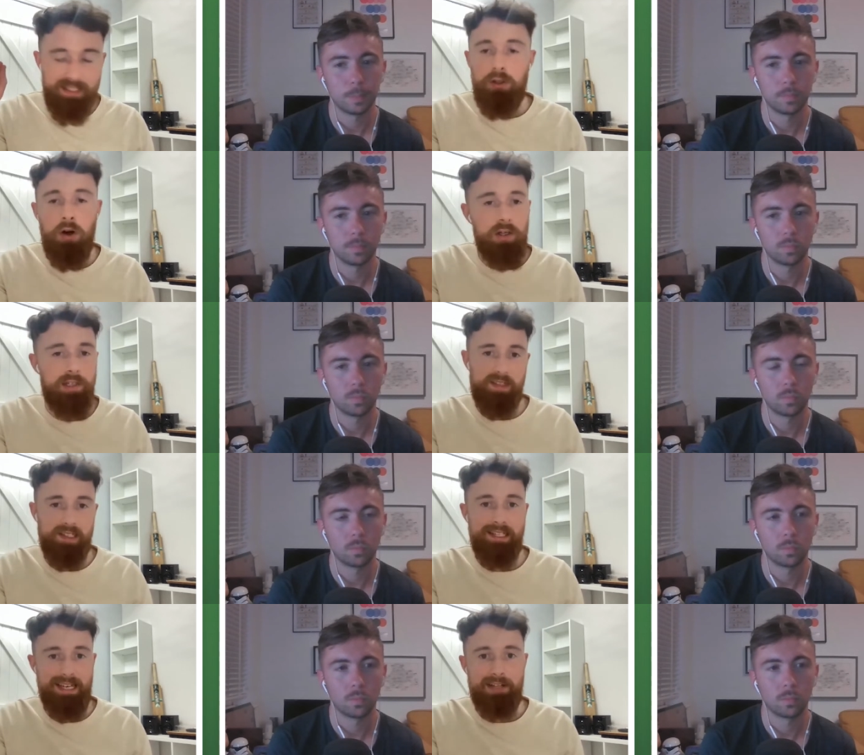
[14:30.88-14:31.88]
Speaker 1: He's a Cardiff
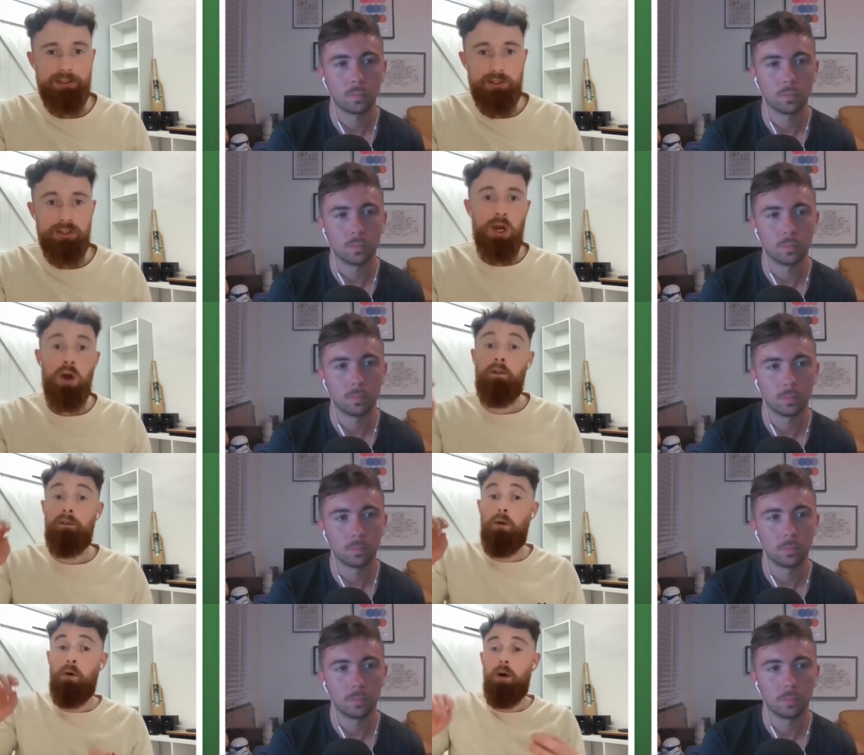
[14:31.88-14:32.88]
City legend.
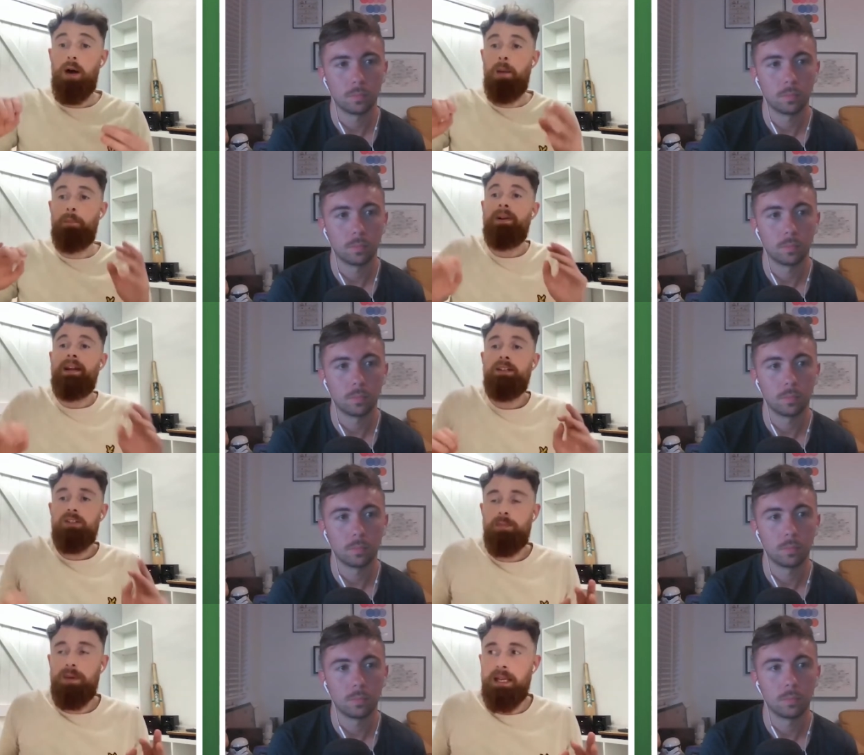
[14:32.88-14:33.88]
For a player
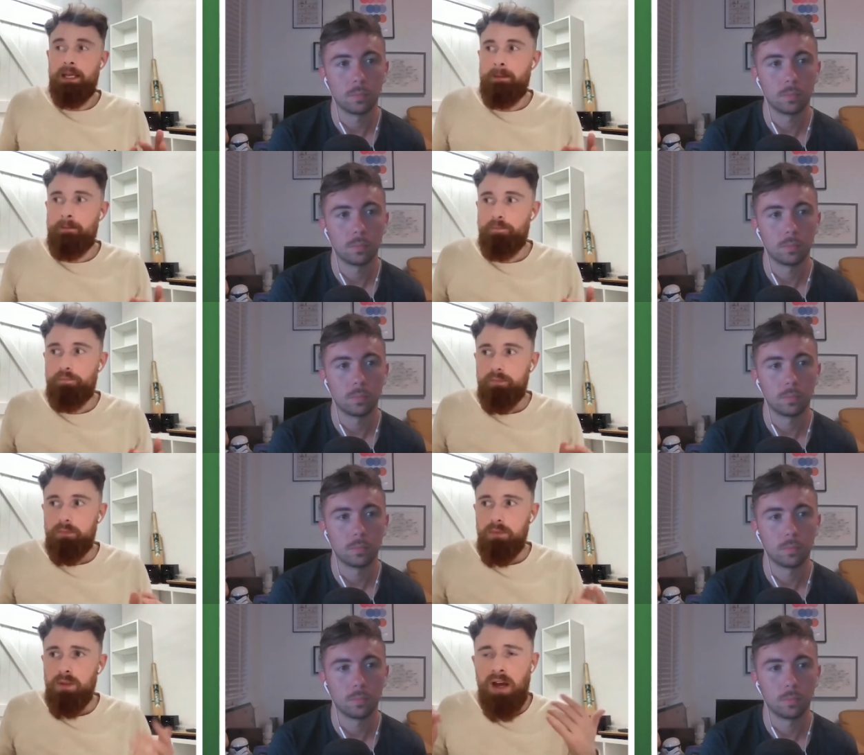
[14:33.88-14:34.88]
to be
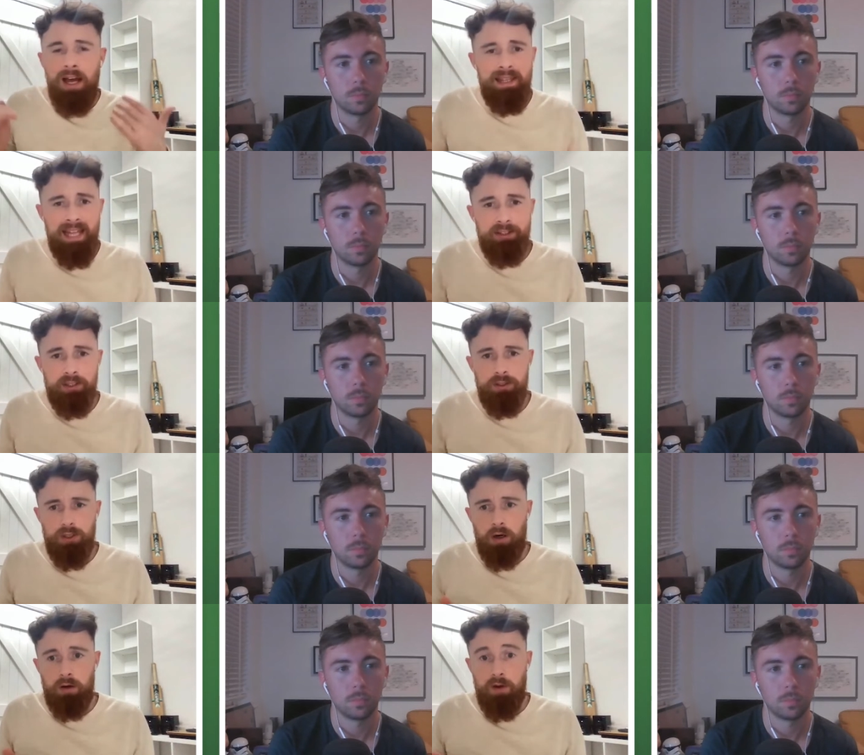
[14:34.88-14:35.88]
a legend
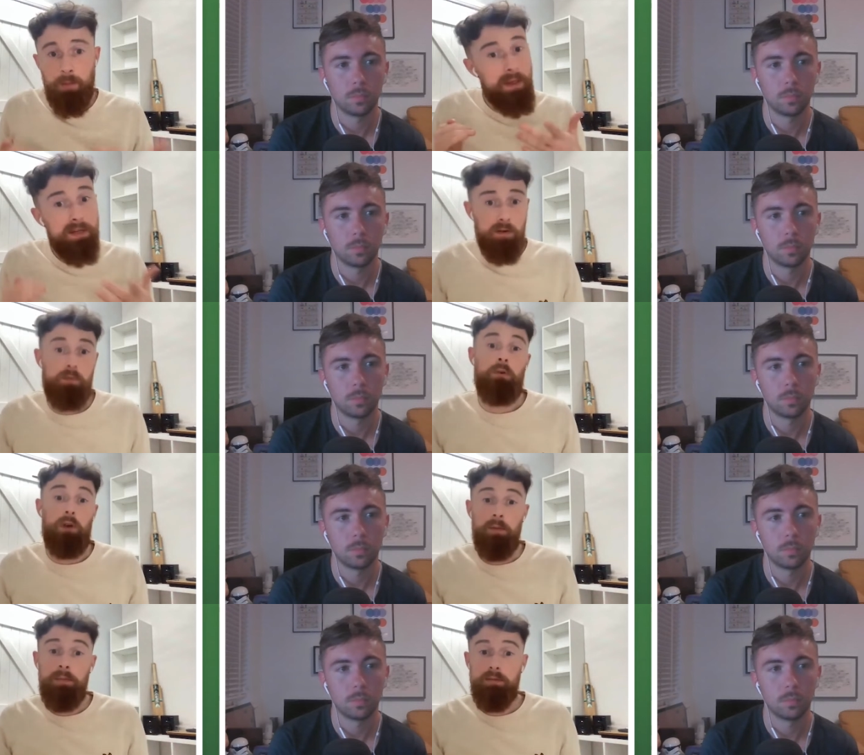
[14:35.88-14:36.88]
of a big football
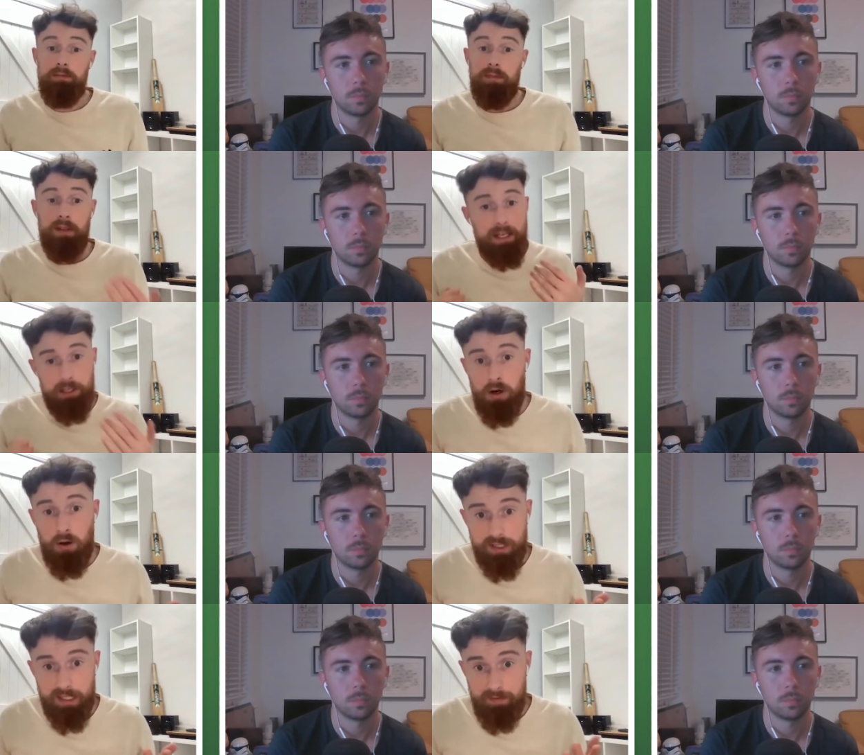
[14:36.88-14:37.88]
club like
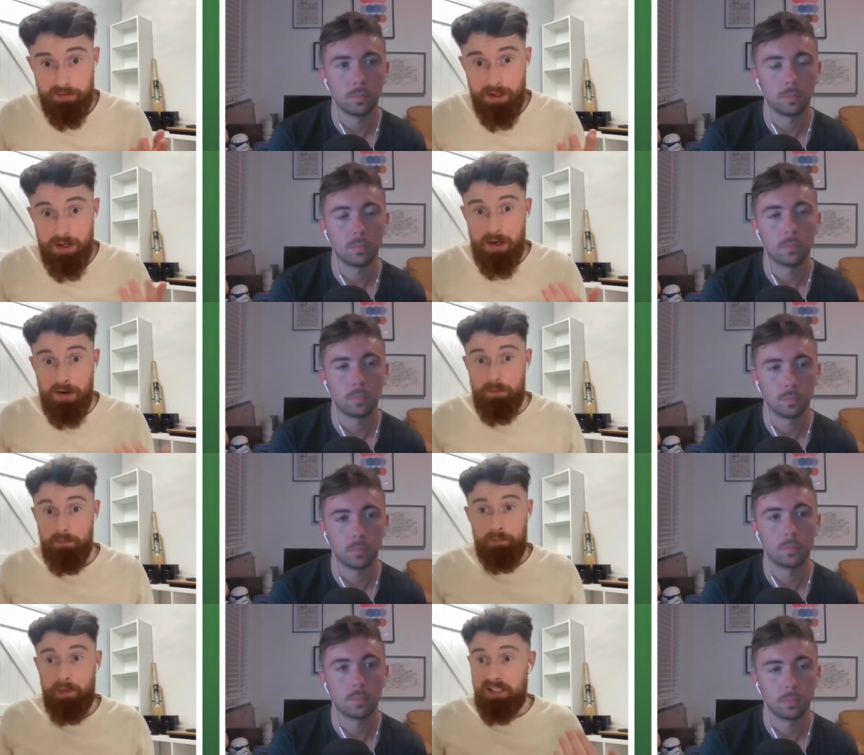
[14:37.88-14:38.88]
Cardiff,
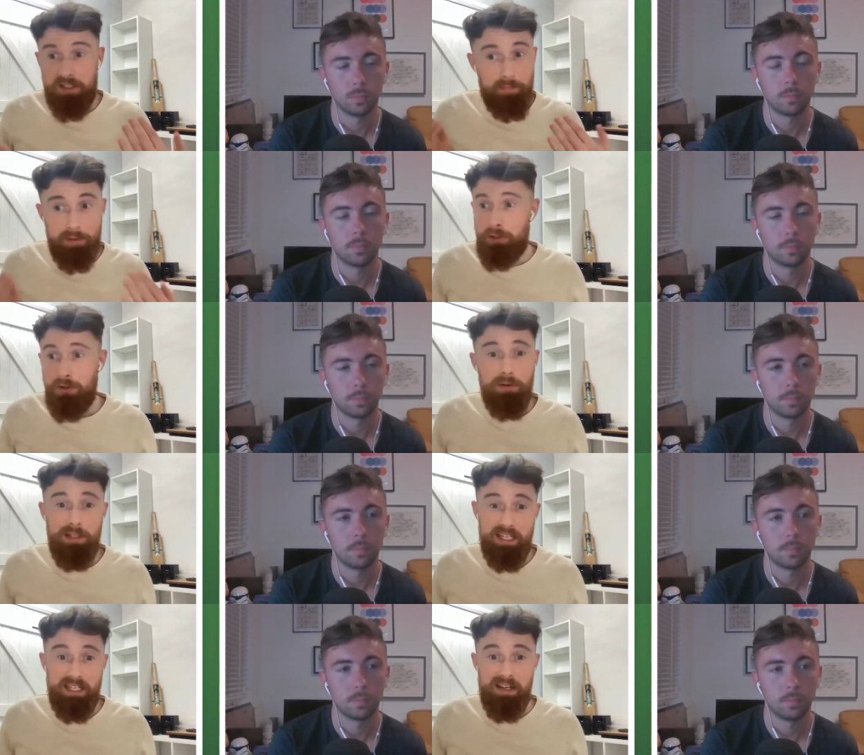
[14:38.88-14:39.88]
based
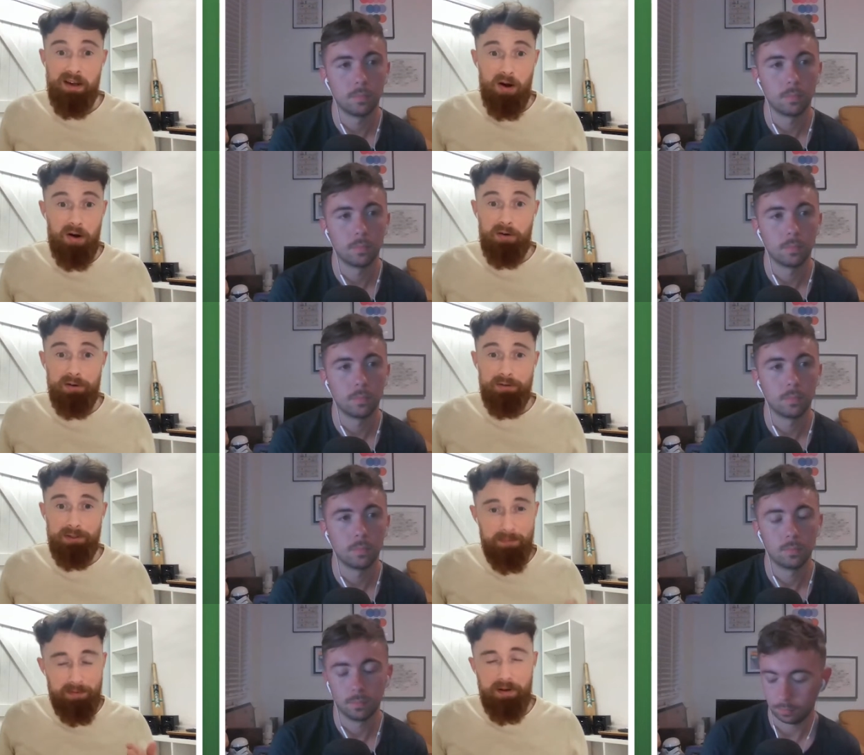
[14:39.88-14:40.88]
purely on
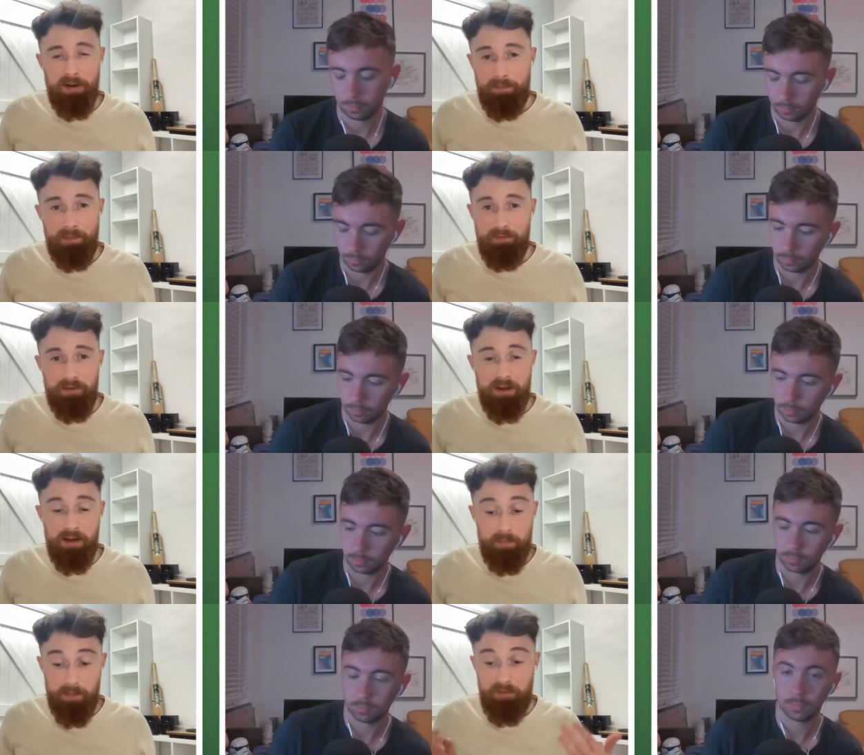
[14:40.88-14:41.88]
your uh,
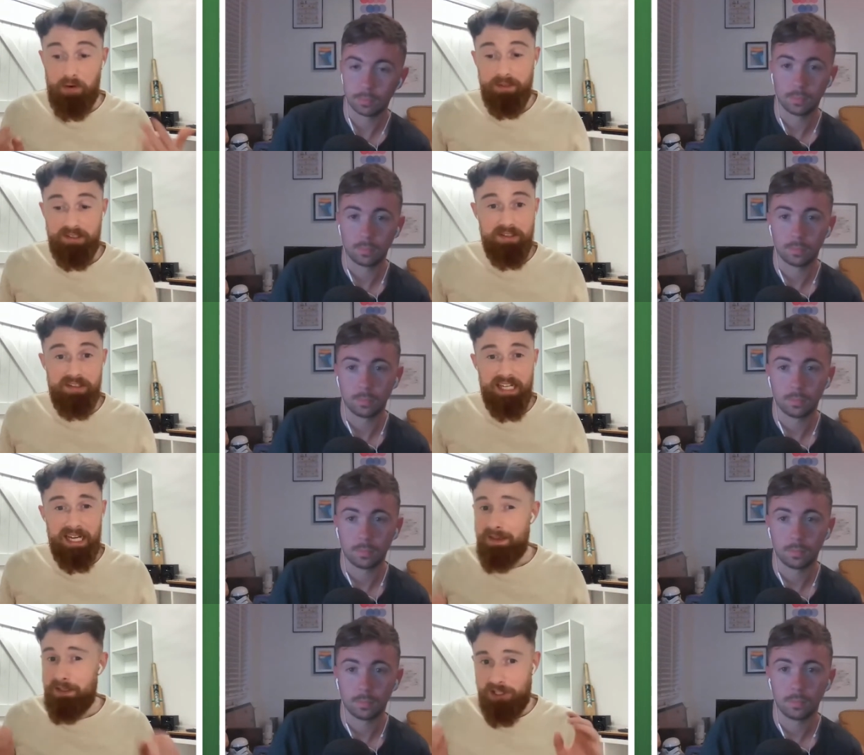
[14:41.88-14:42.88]
uh, performances
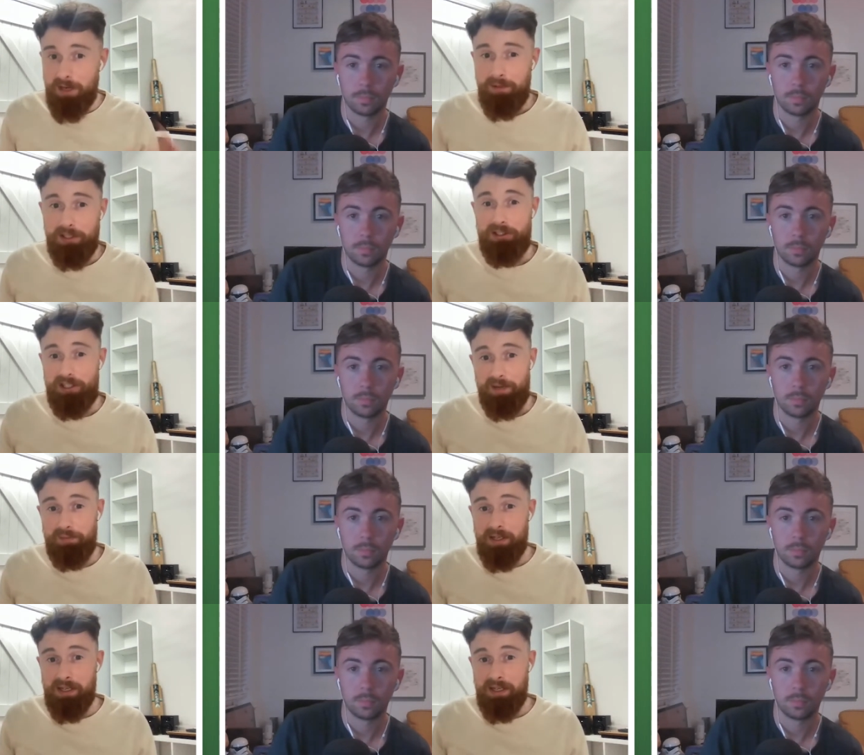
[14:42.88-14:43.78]
in the championship